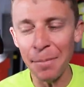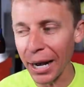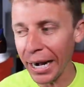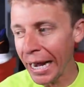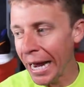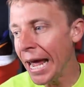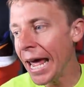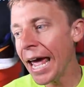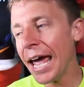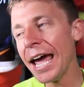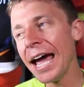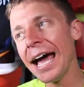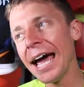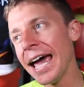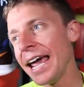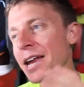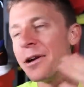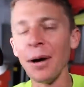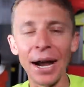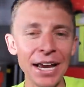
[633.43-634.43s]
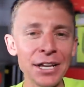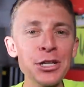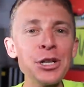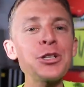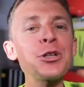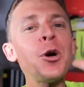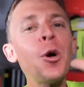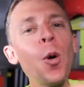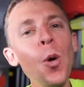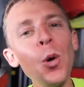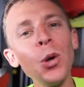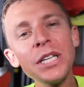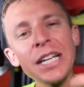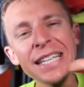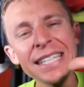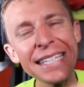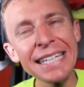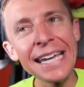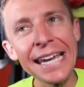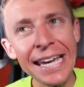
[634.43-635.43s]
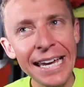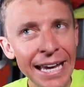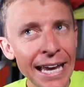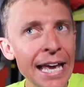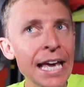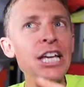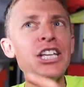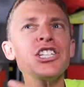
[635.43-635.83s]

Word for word: but anyway, it's just cool to see